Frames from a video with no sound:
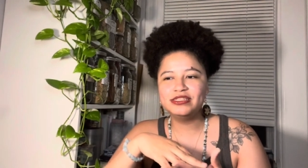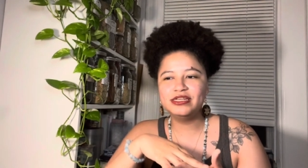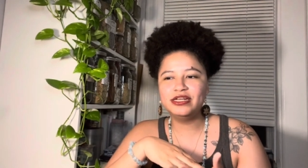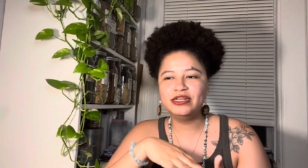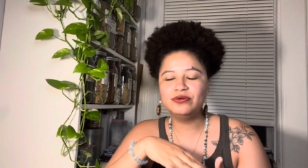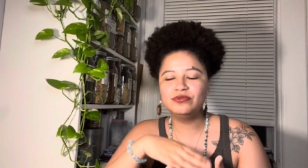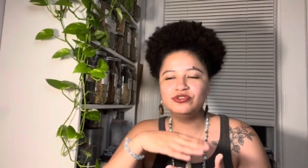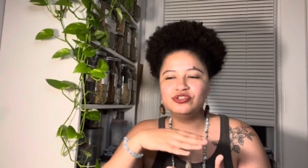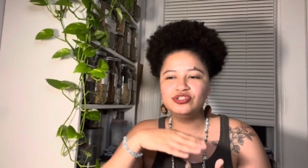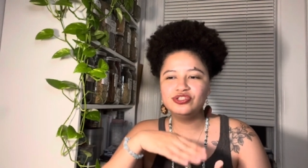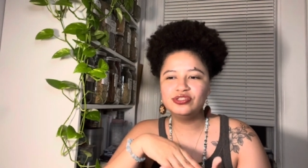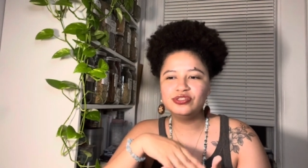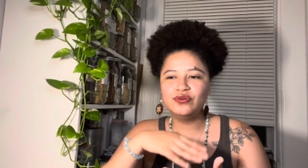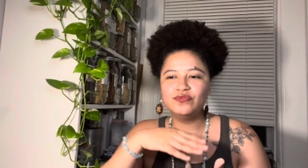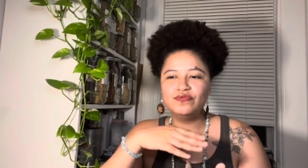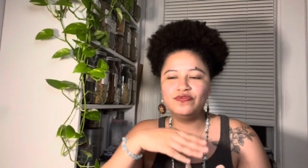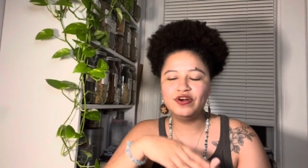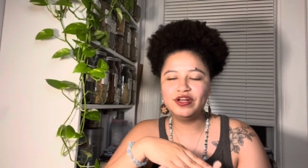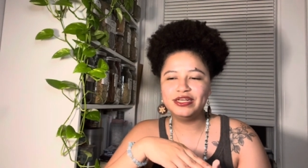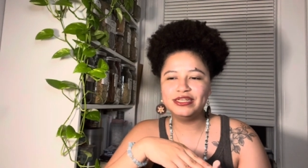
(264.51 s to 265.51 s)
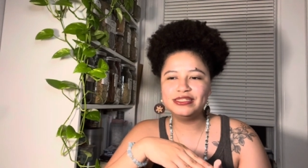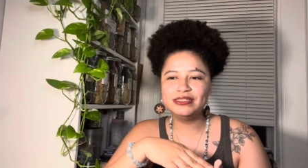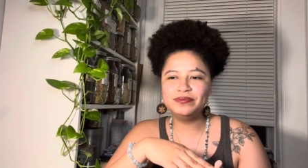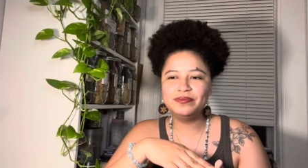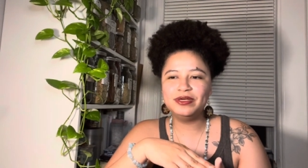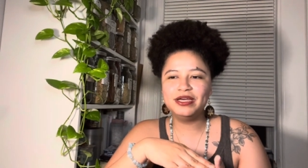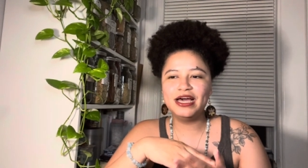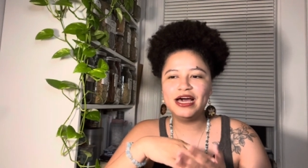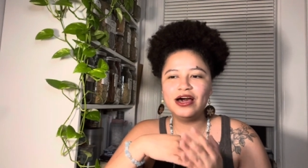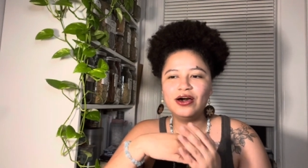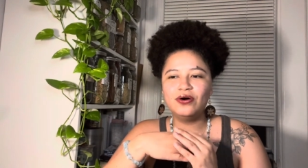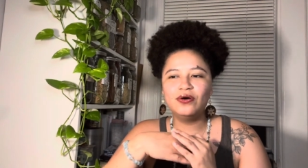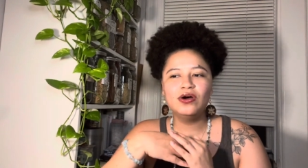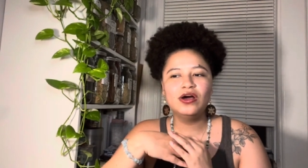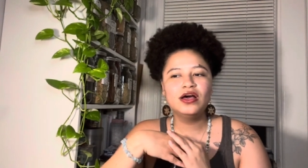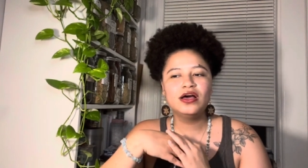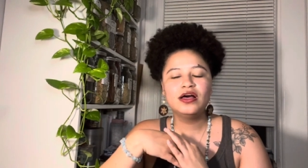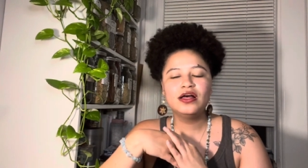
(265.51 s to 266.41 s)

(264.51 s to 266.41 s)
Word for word: And it was just so funny to me how